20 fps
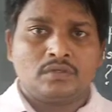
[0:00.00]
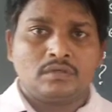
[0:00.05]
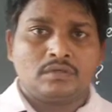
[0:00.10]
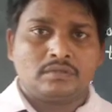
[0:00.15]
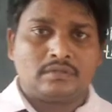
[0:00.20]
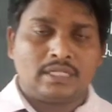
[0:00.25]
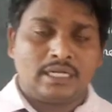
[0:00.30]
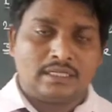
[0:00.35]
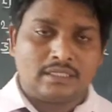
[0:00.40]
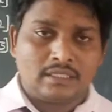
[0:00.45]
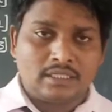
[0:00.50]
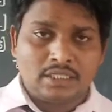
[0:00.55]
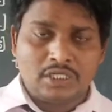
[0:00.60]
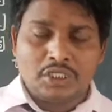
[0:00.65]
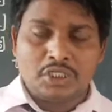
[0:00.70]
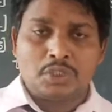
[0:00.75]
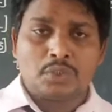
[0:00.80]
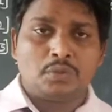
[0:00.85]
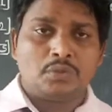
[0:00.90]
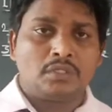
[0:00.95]
that
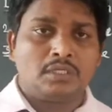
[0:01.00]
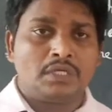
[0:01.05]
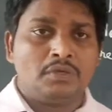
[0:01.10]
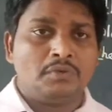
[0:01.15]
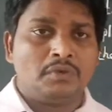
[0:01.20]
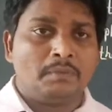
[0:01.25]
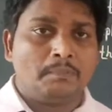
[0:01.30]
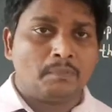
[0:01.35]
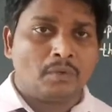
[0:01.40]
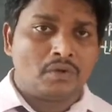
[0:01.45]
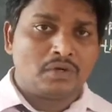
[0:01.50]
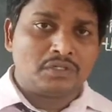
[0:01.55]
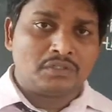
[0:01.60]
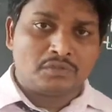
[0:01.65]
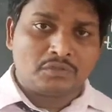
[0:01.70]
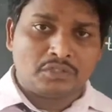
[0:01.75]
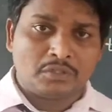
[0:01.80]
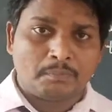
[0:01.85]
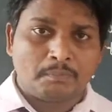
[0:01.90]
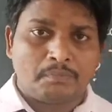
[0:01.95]
he should give importance
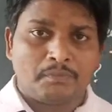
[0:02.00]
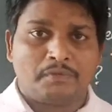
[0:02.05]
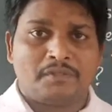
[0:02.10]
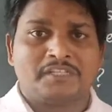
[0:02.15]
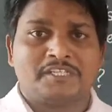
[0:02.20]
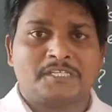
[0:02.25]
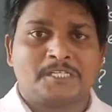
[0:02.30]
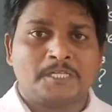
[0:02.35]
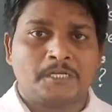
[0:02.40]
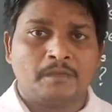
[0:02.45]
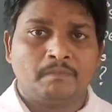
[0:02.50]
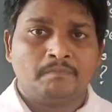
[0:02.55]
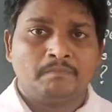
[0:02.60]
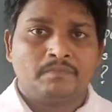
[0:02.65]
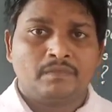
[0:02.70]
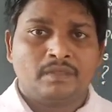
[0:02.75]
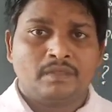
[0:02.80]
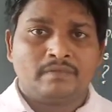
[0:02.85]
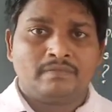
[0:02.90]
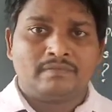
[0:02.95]
to the priest,
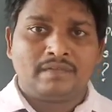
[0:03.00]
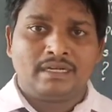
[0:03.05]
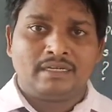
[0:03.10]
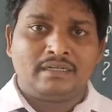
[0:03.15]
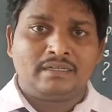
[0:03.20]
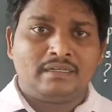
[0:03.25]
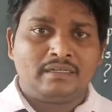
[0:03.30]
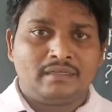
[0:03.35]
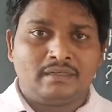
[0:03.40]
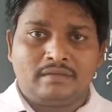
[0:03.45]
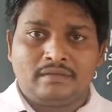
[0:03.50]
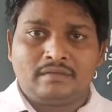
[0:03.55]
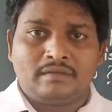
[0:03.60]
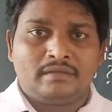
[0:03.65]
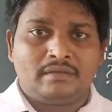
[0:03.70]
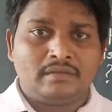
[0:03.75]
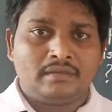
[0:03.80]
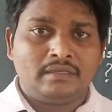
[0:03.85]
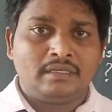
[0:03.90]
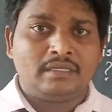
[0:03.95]

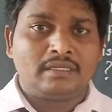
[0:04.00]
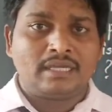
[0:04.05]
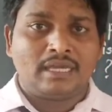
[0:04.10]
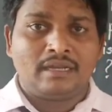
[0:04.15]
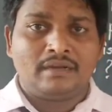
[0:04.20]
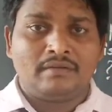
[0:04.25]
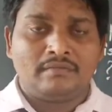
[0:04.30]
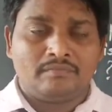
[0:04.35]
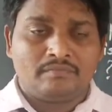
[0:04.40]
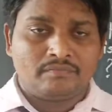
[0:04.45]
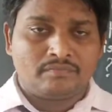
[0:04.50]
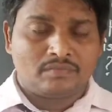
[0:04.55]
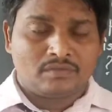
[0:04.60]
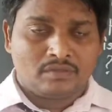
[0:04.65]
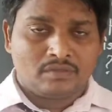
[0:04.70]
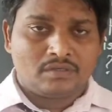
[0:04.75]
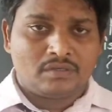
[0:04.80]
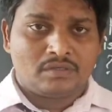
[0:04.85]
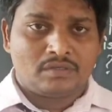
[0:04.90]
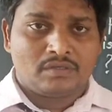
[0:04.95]
that he can
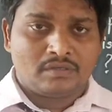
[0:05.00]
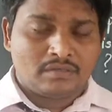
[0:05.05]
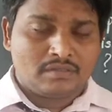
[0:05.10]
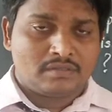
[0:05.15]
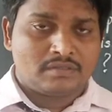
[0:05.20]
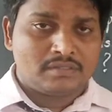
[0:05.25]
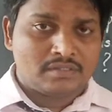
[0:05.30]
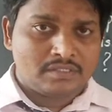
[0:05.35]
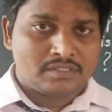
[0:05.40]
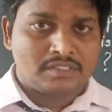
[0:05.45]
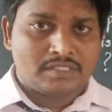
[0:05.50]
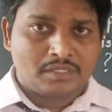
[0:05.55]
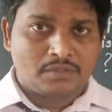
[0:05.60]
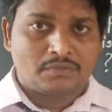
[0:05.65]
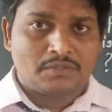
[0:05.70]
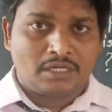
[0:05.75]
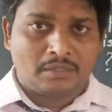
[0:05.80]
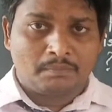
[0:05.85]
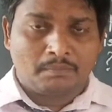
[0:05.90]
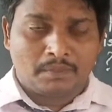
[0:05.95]

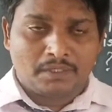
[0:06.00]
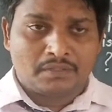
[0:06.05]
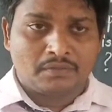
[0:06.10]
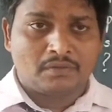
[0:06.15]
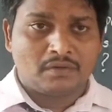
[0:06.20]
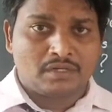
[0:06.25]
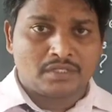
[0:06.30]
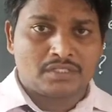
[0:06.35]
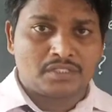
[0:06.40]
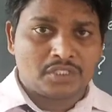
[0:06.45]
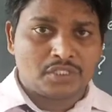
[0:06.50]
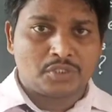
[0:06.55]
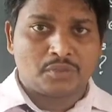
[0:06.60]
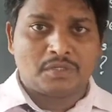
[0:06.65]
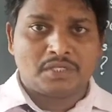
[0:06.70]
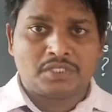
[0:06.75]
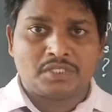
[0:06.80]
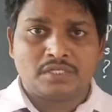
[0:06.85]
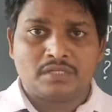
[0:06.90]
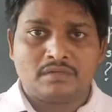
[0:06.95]
save that particular
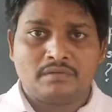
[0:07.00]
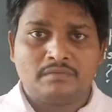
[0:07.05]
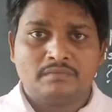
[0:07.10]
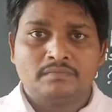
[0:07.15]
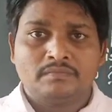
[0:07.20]
situation,